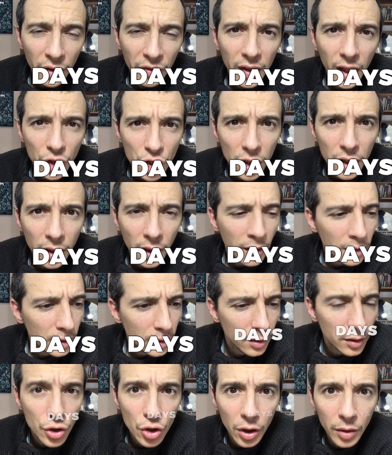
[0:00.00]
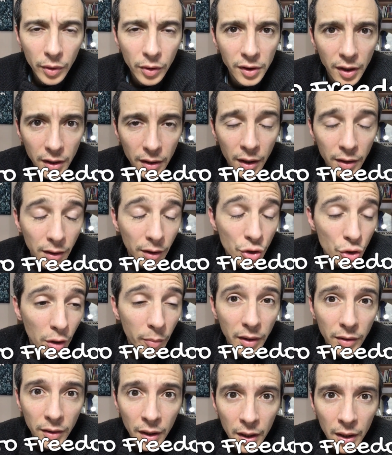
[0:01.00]
I feel like chilling and enjoy because I think
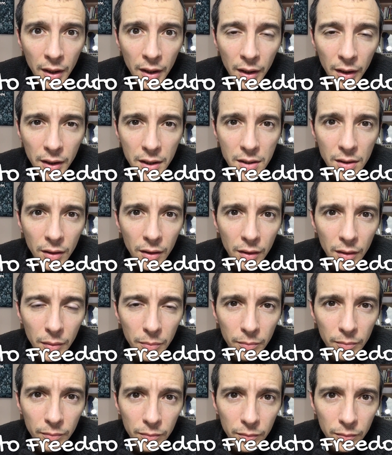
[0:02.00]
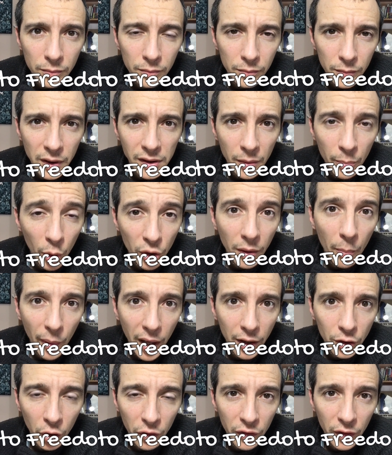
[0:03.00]
enjoyment it's an important
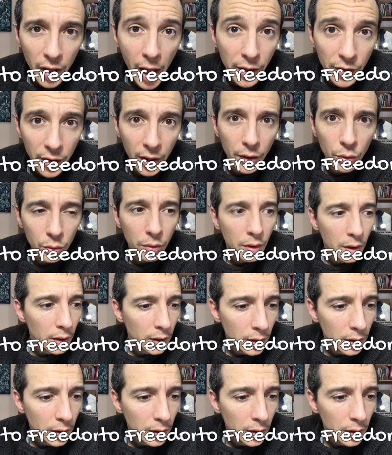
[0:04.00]
part of anything I do.